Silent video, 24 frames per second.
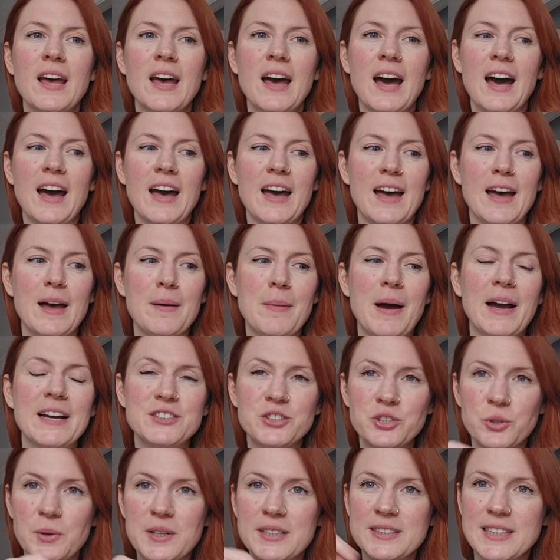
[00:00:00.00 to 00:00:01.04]
Um, I
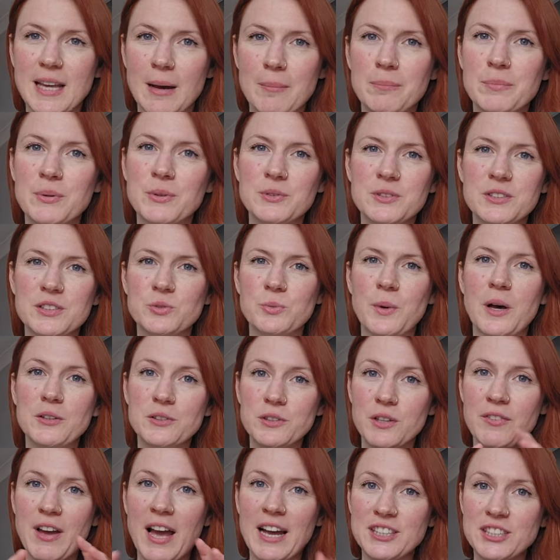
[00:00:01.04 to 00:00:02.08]
do examples as well. So
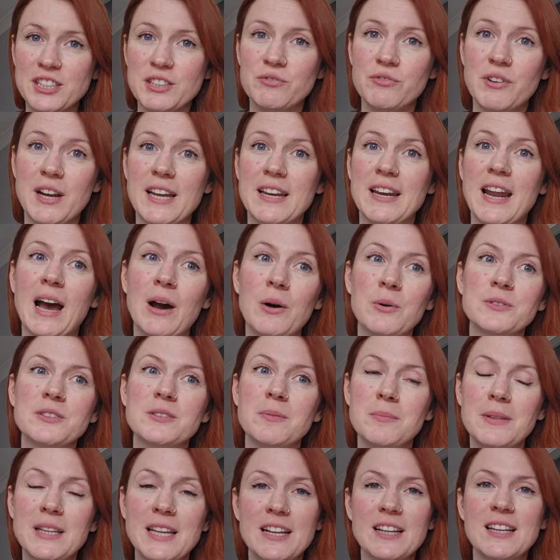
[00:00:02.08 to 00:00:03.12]
I've actually written out
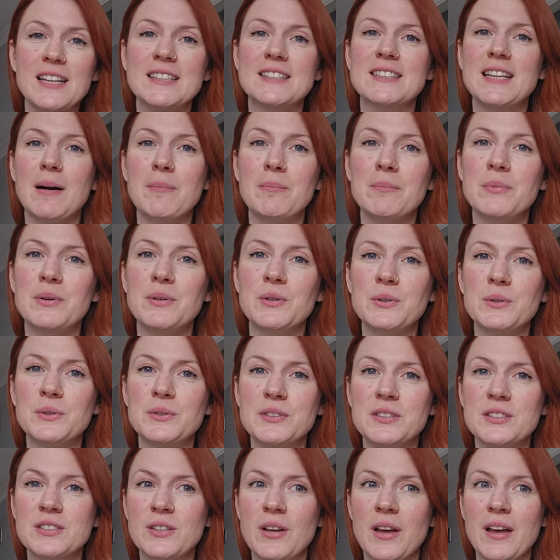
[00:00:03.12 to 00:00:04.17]
some little
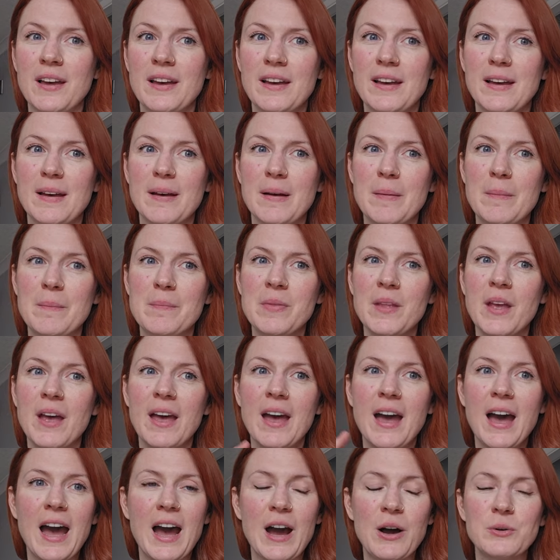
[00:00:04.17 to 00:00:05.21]
examples, um,
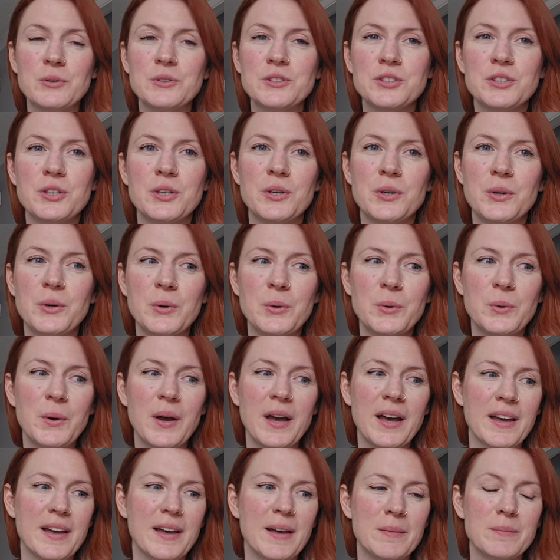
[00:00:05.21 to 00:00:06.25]
how to
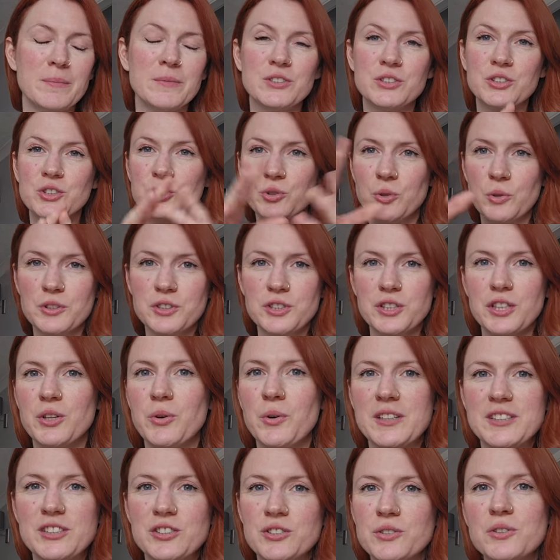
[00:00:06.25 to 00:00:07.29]
um, structure your
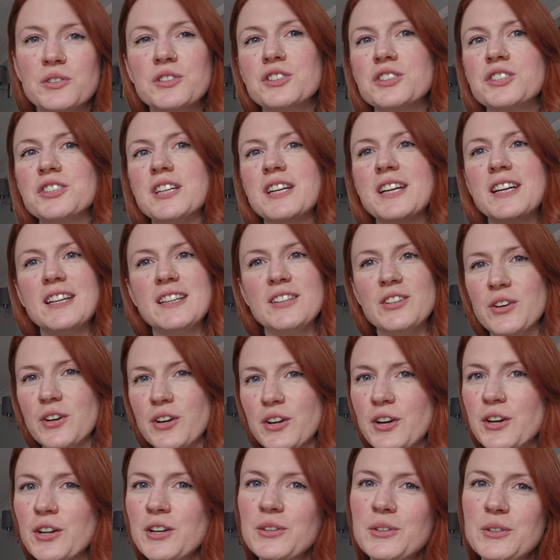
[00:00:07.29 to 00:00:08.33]
introduction, your
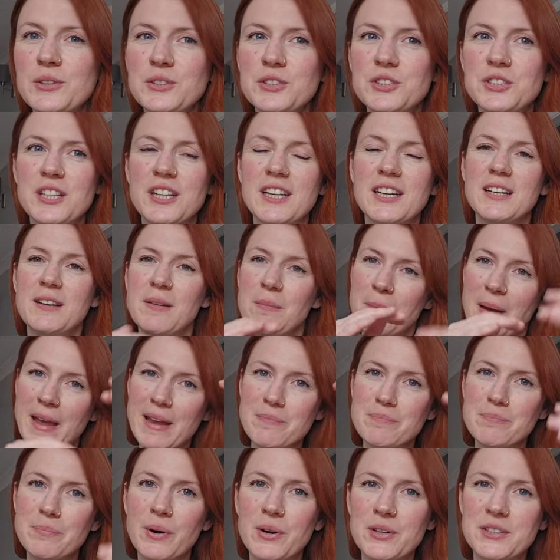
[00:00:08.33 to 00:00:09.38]
conclusion, main
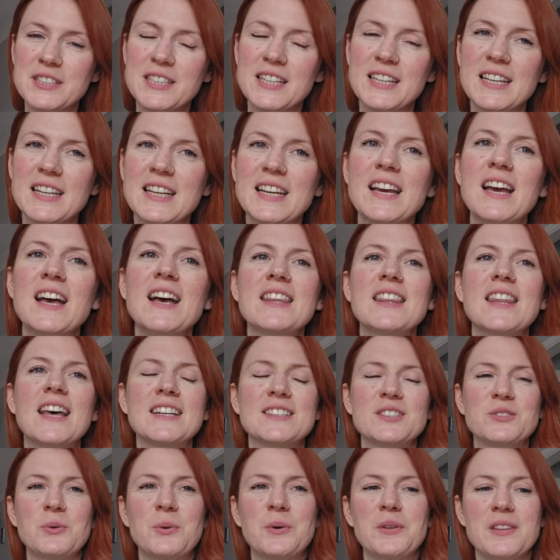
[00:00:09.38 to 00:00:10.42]
body, that
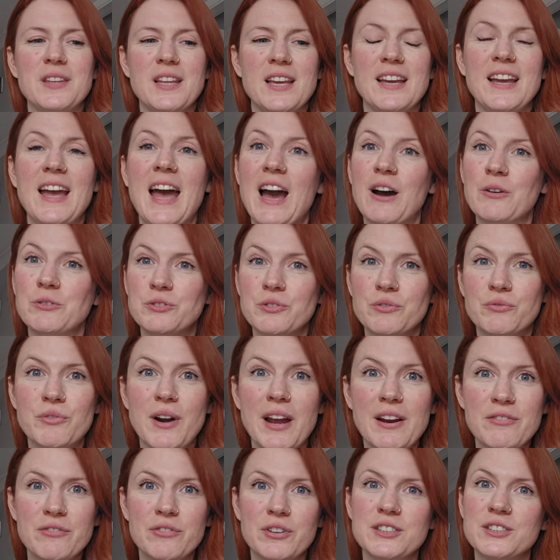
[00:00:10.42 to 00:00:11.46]
sort of thing, how to
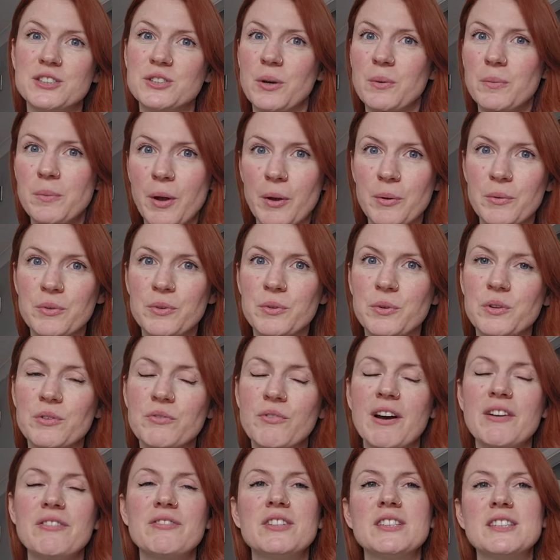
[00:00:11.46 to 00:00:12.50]
reference. So I'm going through the
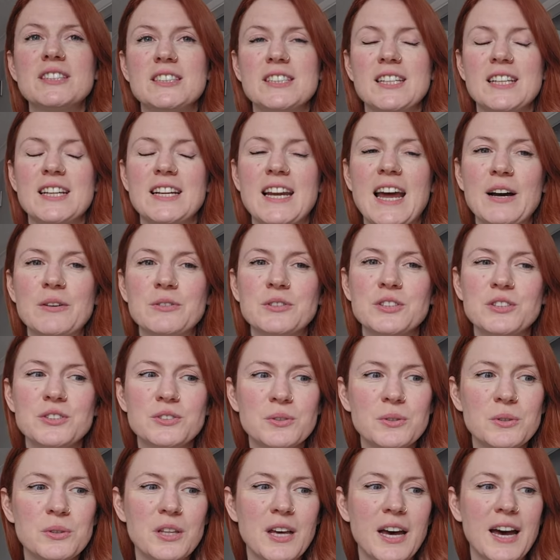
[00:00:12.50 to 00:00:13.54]
referencing and how to
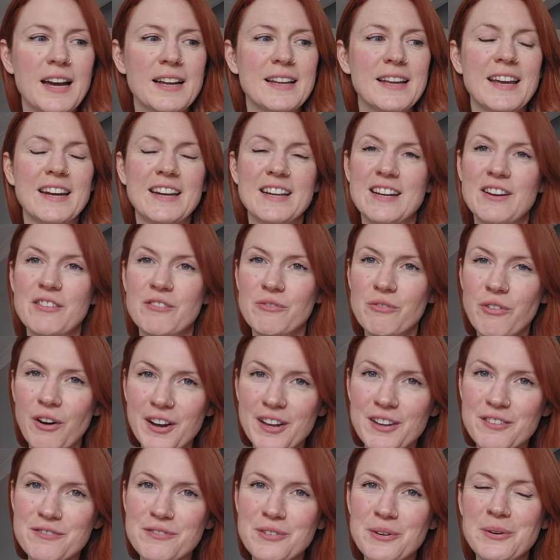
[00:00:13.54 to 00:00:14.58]
do that and getting it
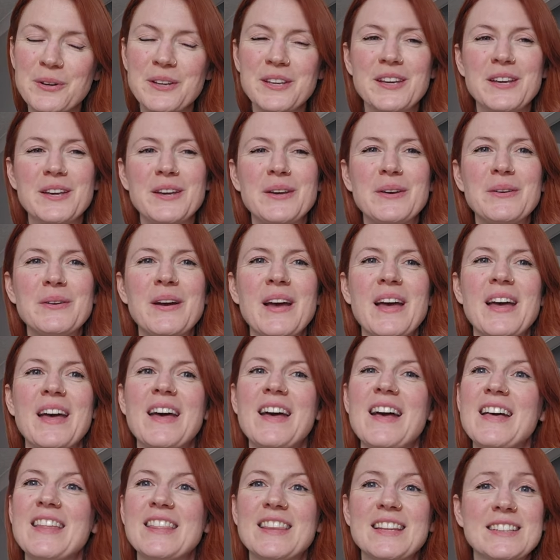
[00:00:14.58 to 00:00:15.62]
right for you.
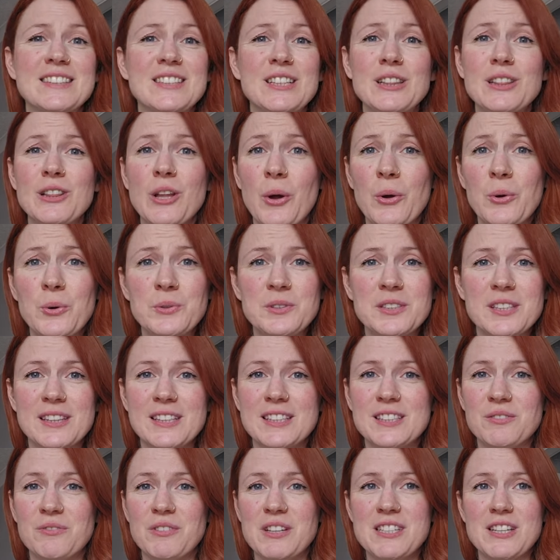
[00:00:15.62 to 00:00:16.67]
There's loads in
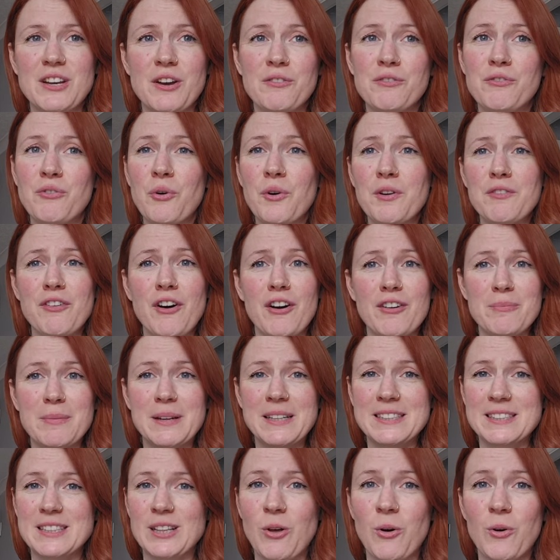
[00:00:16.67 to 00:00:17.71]
this video, forty-five
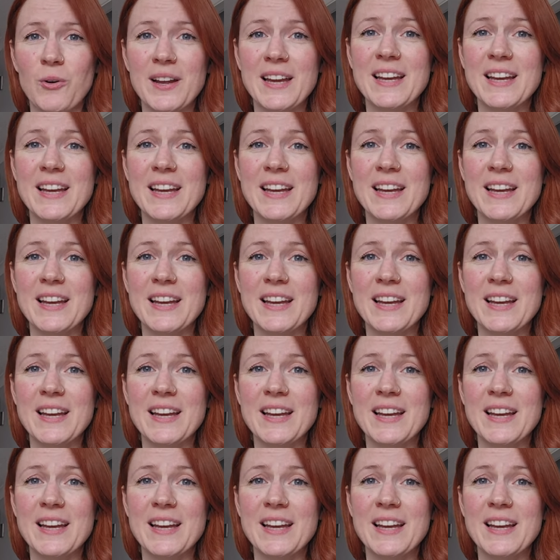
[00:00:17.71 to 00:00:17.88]
minutes long.